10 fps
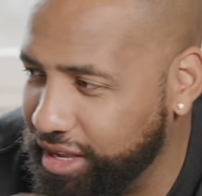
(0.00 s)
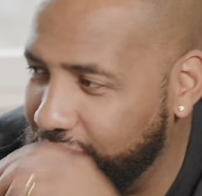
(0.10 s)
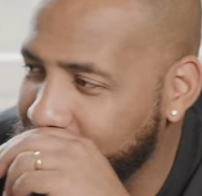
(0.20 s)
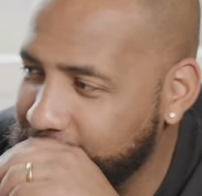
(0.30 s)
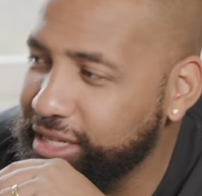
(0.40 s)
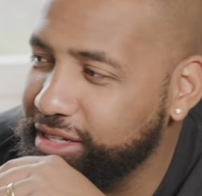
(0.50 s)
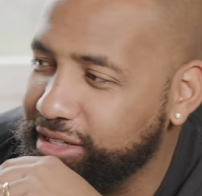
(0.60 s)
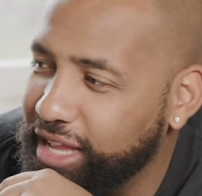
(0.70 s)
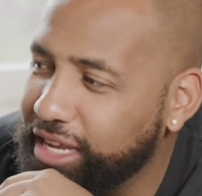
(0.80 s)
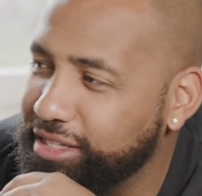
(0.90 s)
yeah, I can see
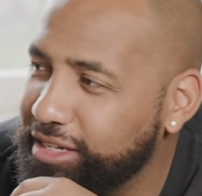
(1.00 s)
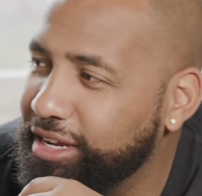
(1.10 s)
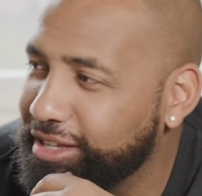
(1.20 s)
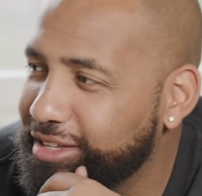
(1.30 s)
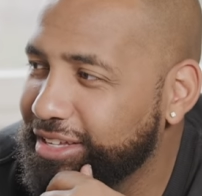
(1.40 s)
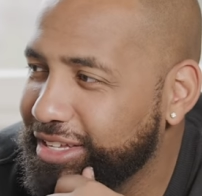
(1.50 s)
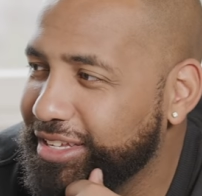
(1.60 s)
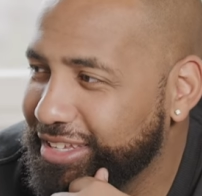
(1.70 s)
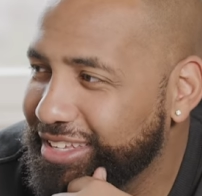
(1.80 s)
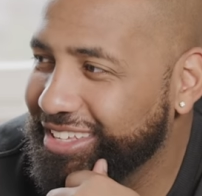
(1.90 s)
it. I can see that. But
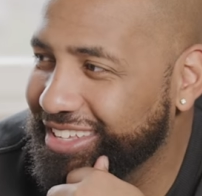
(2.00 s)
yeah,